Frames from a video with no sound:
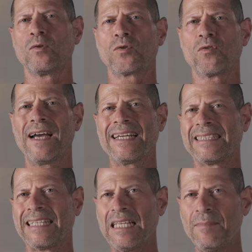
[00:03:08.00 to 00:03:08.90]
to try
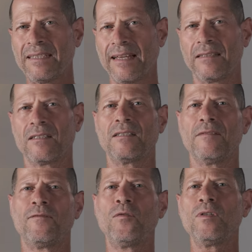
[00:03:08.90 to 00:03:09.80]
and imitate the
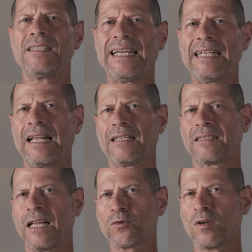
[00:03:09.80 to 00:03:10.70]
full
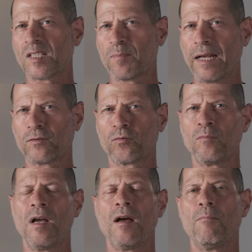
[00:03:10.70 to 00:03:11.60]
daylight natural
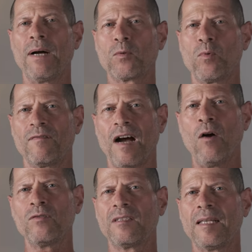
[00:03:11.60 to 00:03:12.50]
spectrum but
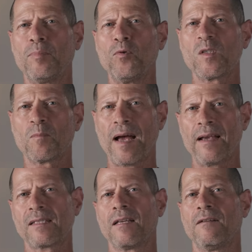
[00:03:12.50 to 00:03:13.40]
without the blue
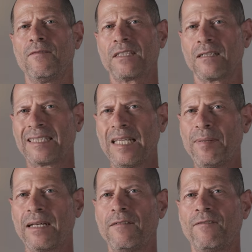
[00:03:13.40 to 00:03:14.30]
spikes that are
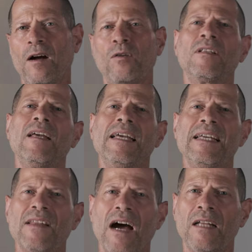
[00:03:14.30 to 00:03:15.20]
typically found
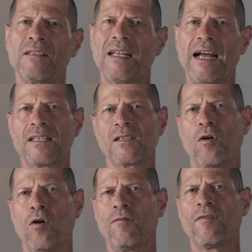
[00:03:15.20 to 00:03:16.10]
in other lights
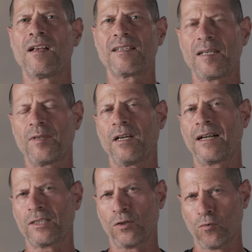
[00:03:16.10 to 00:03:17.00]
of similar
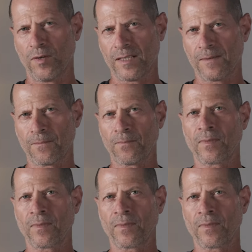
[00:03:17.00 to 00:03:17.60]
categories.